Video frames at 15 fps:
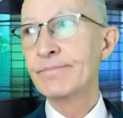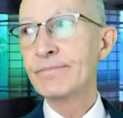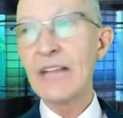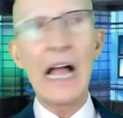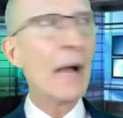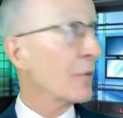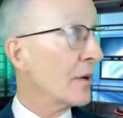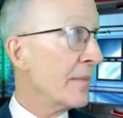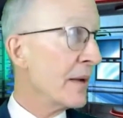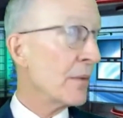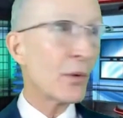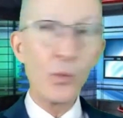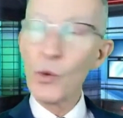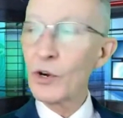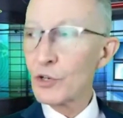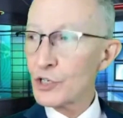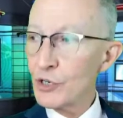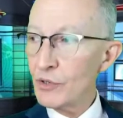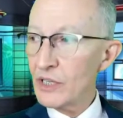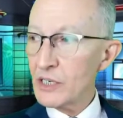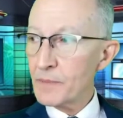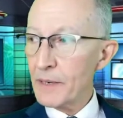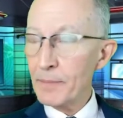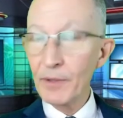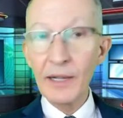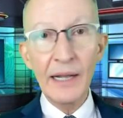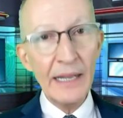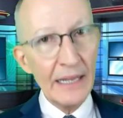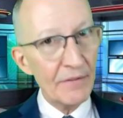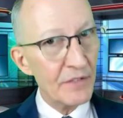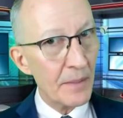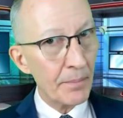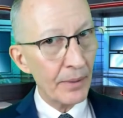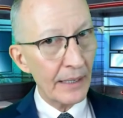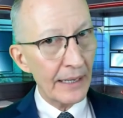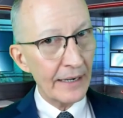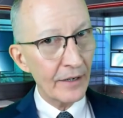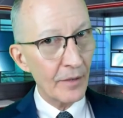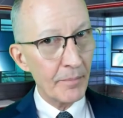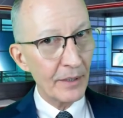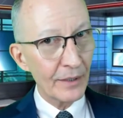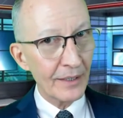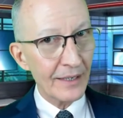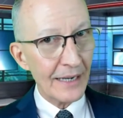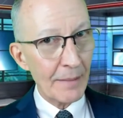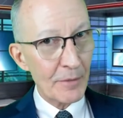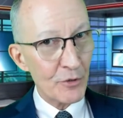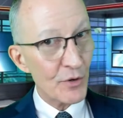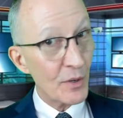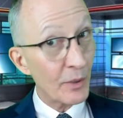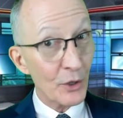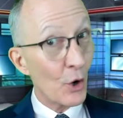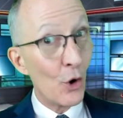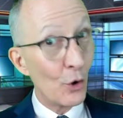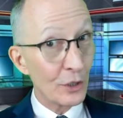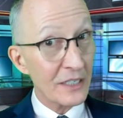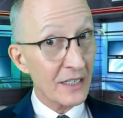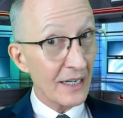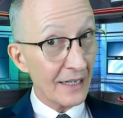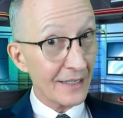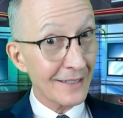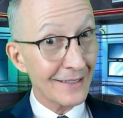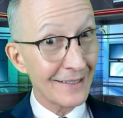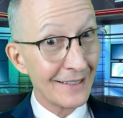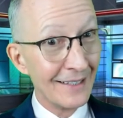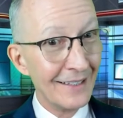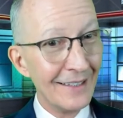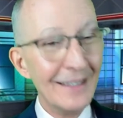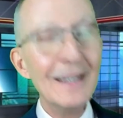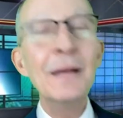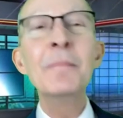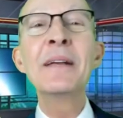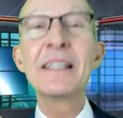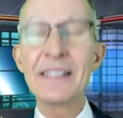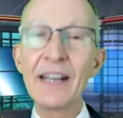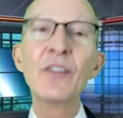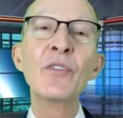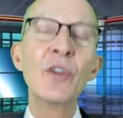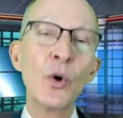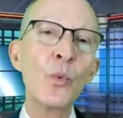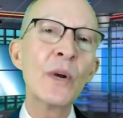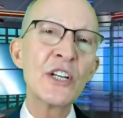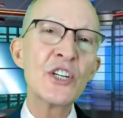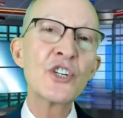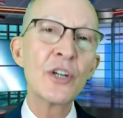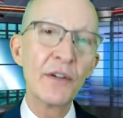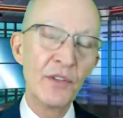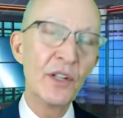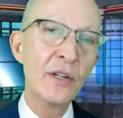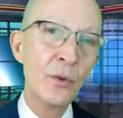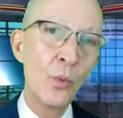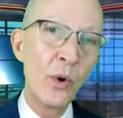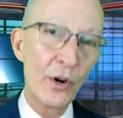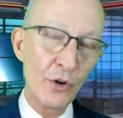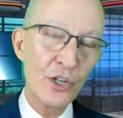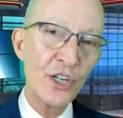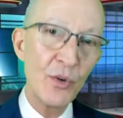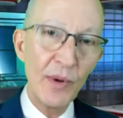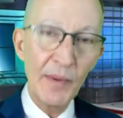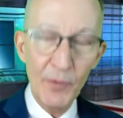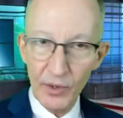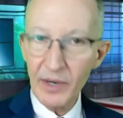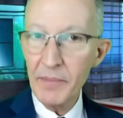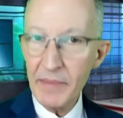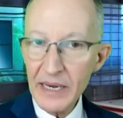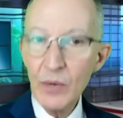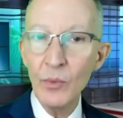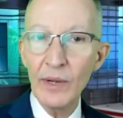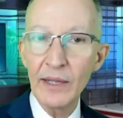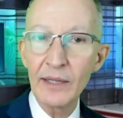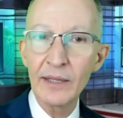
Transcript: I'm going to meet with one or two of these people. I have to plan on building chemistry with all six because I don't know which of the one or two I'm going to meet with,